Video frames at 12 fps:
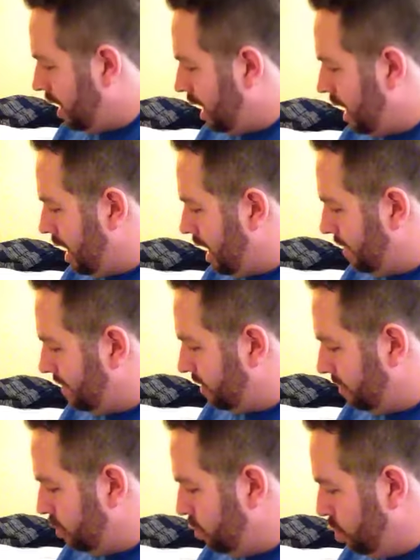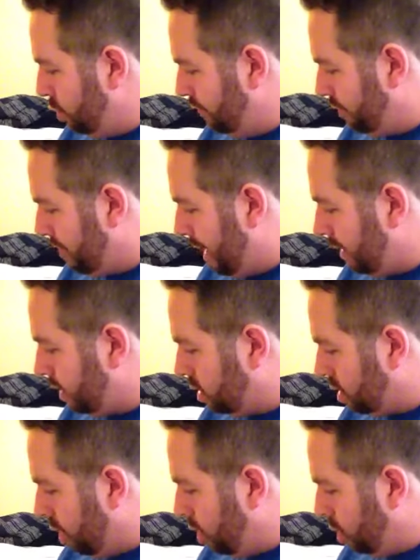I'm in the mood for my
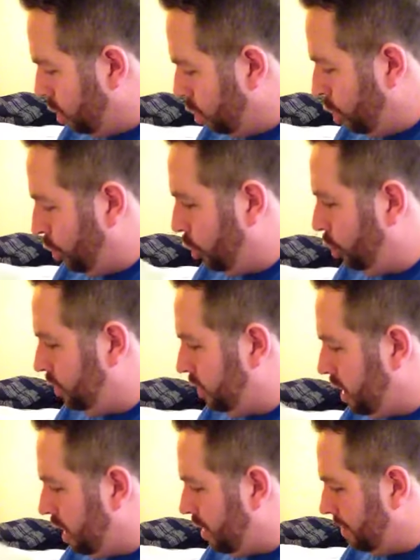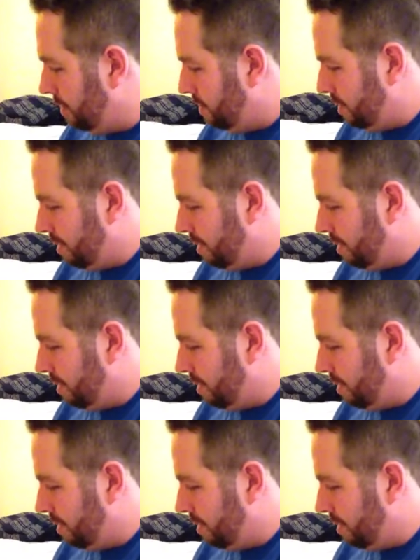golden harp.